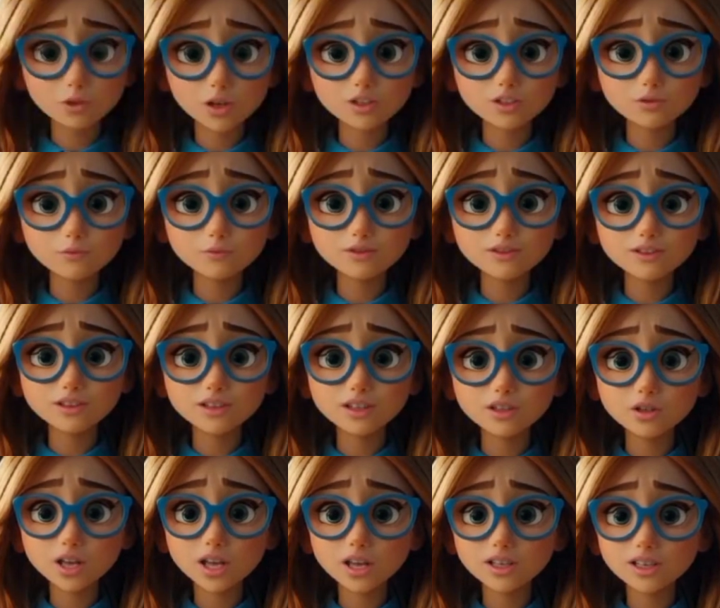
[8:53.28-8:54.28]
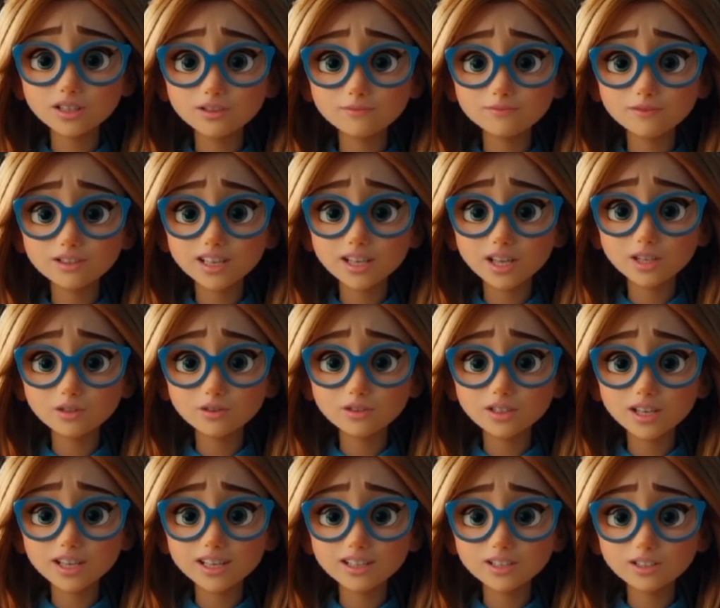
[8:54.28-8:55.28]
of money. Oh my
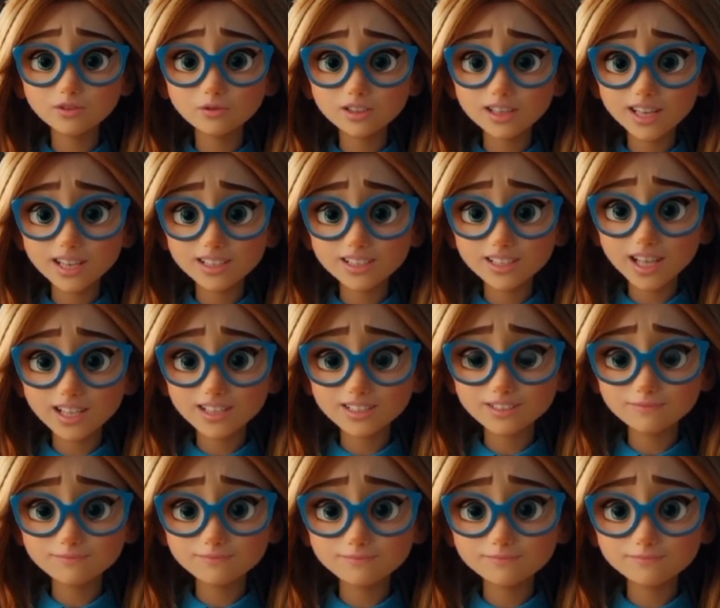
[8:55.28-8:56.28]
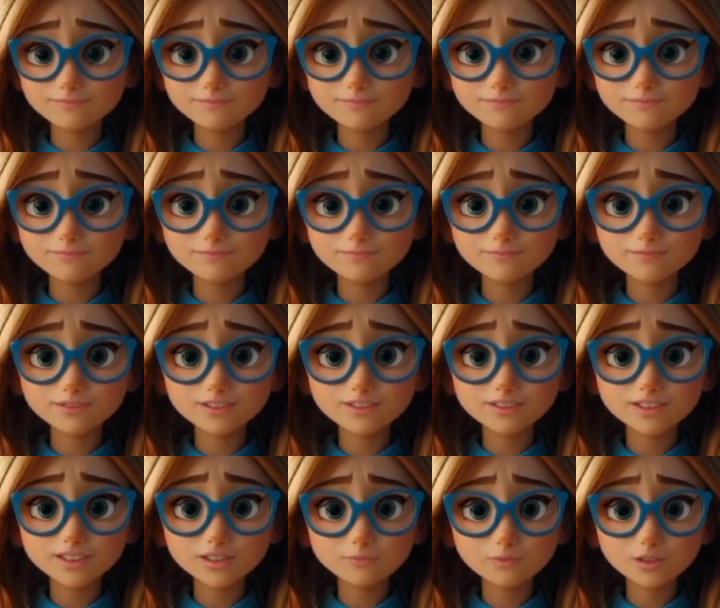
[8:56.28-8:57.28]
God, what is all this money?
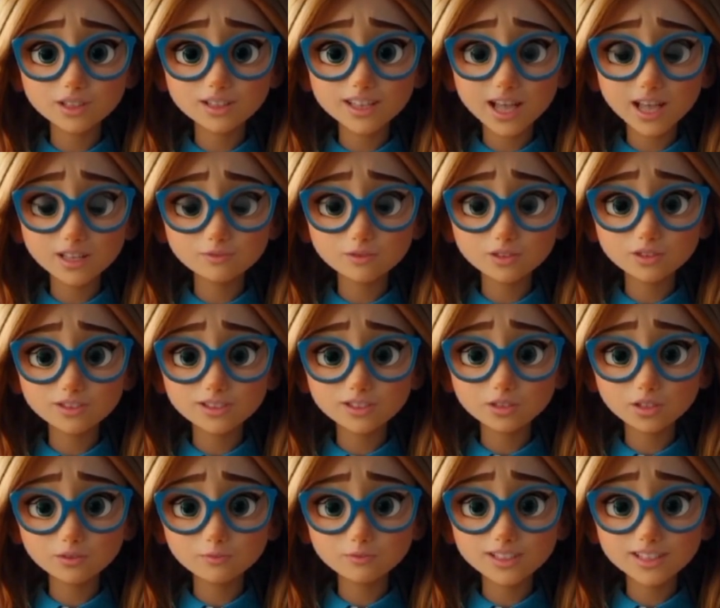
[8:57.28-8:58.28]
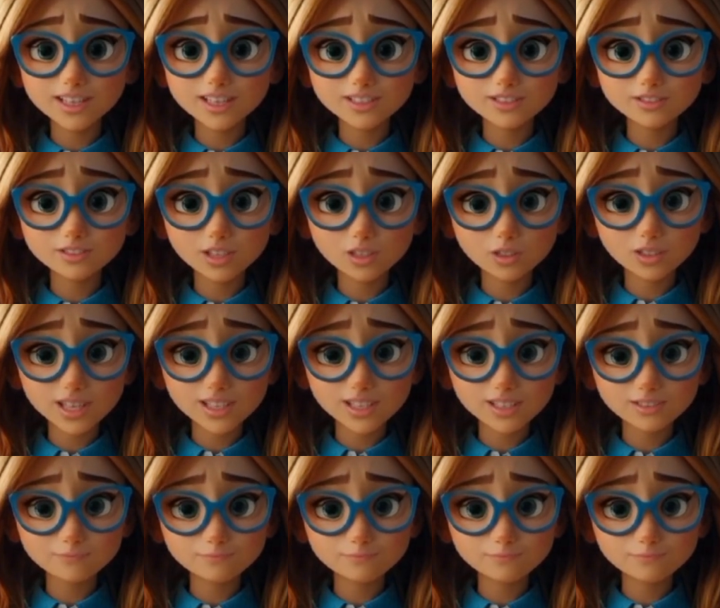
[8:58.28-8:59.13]
What will I do now? I will